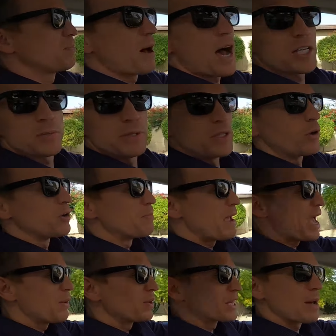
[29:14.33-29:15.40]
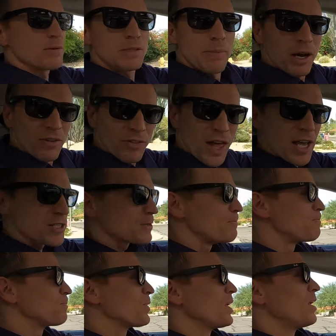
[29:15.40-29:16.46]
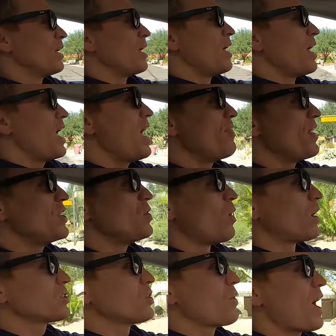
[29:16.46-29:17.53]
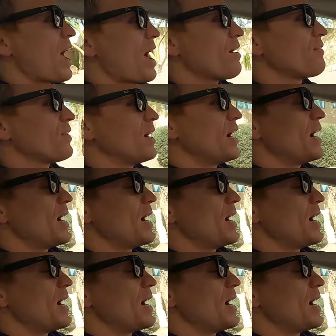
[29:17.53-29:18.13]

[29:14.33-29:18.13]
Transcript: is possibly known to man when it comes to butterflies. And then you also have